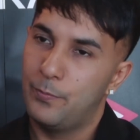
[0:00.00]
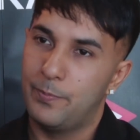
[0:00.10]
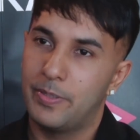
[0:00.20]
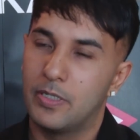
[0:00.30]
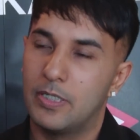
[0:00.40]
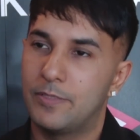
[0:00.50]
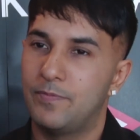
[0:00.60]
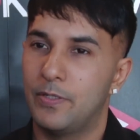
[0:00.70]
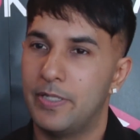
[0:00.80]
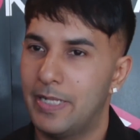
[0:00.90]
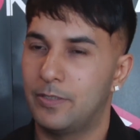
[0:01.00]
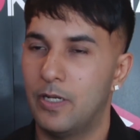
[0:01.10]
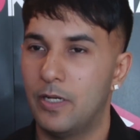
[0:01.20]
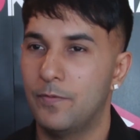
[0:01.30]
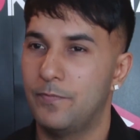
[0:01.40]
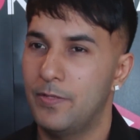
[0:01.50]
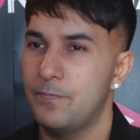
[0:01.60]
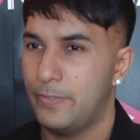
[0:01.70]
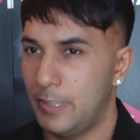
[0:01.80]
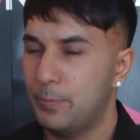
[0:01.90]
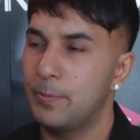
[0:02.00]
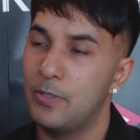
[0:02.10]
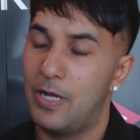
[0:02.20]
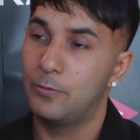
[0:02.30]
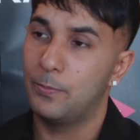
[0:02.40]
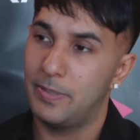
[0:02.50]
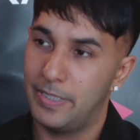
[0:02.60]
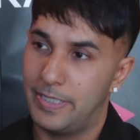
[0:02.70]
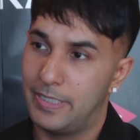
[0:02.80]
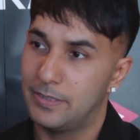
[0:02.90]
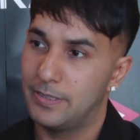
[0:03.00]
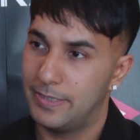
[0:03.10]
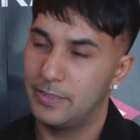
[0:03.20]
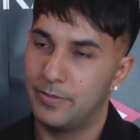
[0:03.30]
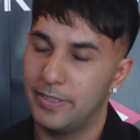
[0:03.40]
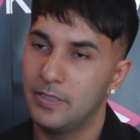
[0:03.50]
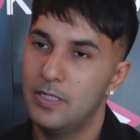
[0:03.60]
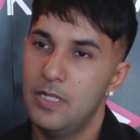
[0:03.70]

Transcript: Because for that, if teach people how to play and sing, right,